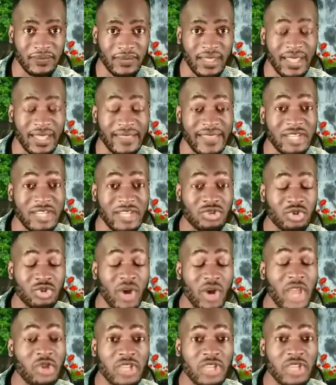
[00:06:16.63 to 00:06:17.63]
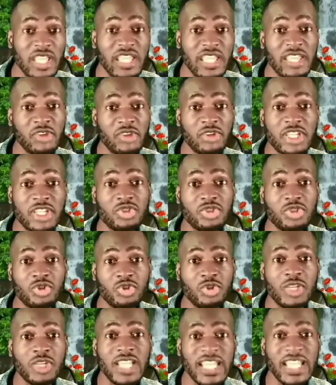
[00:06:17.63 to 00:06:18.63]
That is why you need
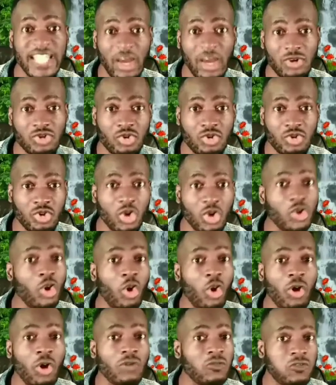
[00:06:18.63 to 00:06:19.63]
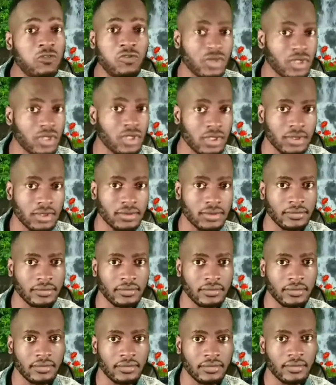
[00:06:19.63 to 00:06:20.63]
to learn how to grow your own food.
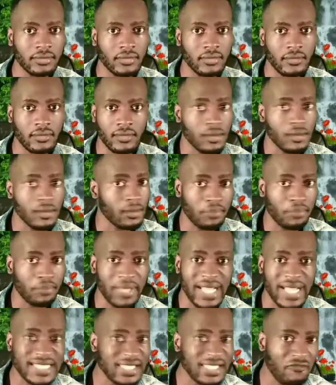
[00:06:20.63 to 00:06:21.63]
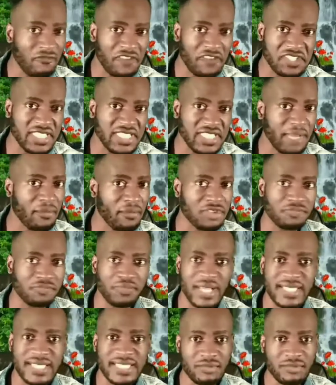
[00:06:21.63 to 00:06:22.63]
Plant some vegetables,
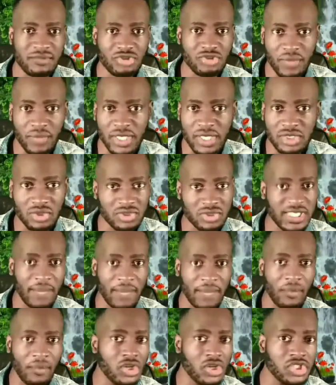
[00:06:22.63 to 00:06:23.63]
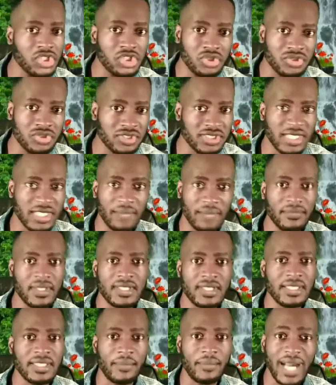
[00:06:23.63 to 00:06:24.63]
plant some tomatoes, some onions,
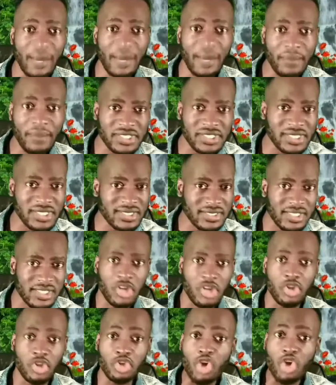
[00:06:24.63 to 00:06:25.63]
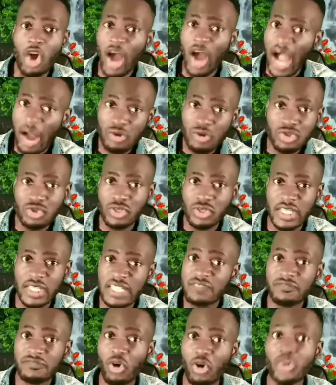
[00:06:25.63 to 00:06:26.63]
some cabbages. Know how to
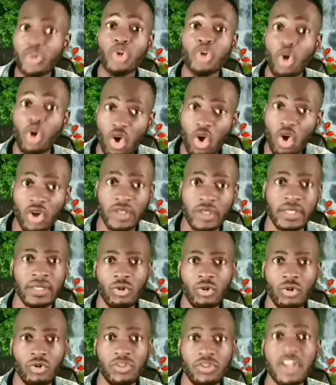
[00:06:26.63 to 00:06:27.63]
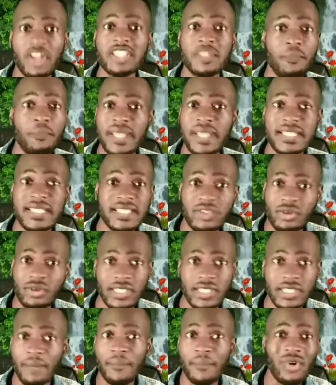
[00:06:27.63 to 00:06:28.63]
live on your own without depending
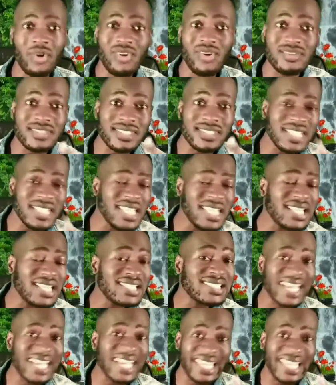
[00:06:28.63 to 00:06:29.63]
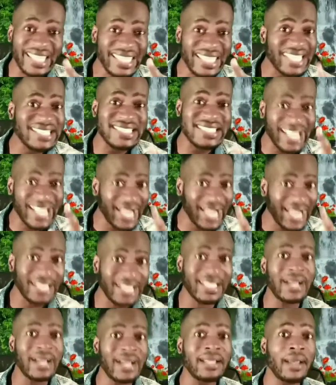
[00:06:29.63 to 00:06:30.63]
on them, because things are getting
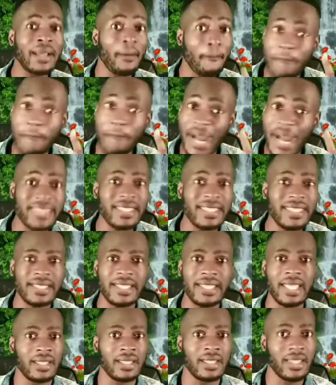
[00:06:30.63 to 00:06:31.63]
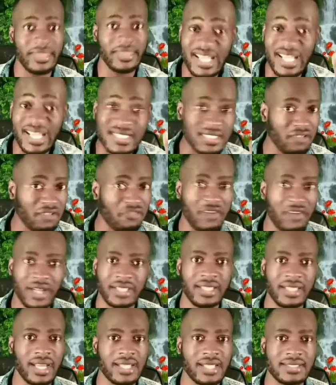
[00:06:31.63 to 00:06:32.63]
harder by the day. That's a
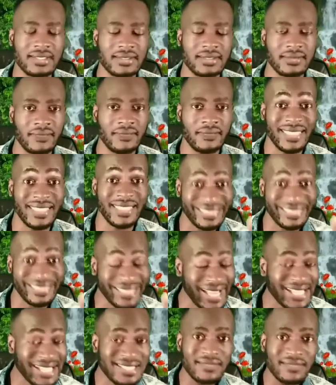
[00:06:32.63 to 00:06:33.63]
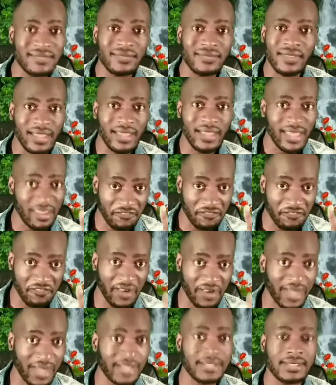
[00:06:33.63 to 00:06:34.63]
fact, guys. That's a
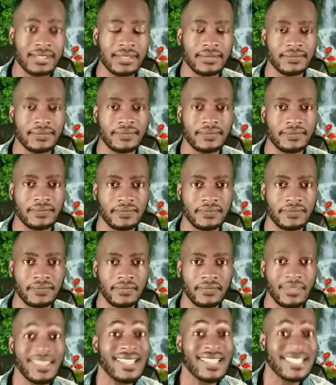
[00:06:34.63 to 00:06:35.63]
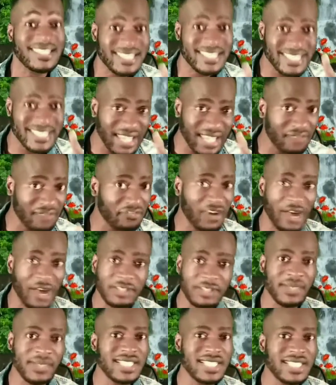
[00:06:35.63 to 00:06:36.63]
fact. Save
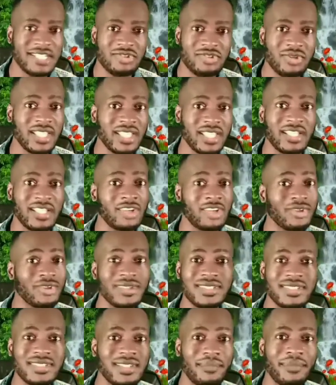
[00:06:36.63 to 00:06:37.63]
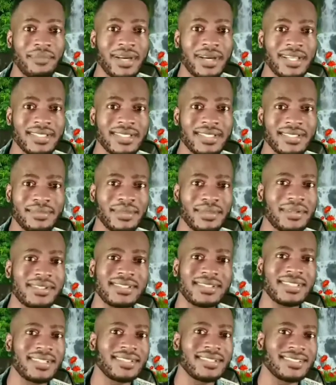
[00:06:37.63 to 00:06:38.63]
as much as you can. Not in the bank,
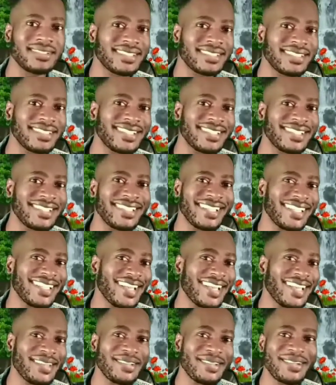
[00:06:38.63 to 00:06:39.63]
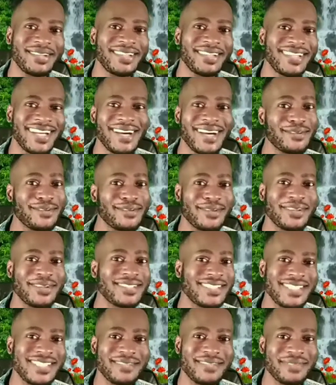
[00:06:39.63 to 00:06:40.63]
because they will, have your
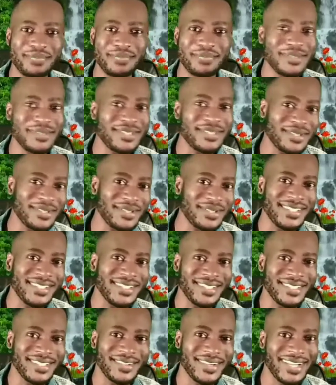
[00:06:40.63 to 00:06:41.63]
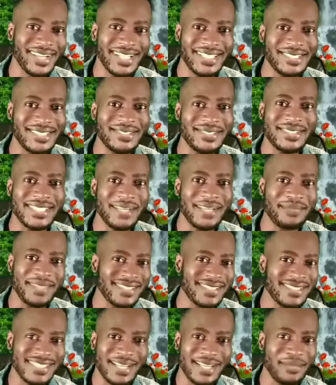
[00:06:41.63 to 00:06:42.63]
own safe and put your Kalito
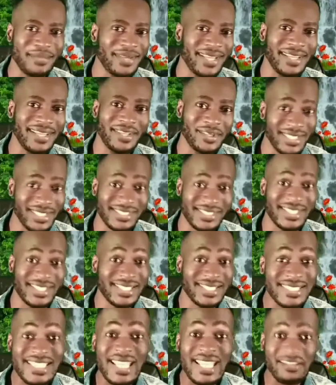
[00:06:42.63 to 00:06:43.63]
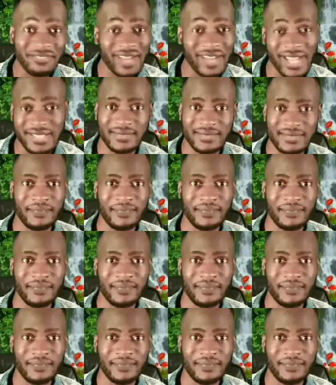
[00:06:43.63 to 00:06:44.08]
something somewhere. You understand? Save, guys.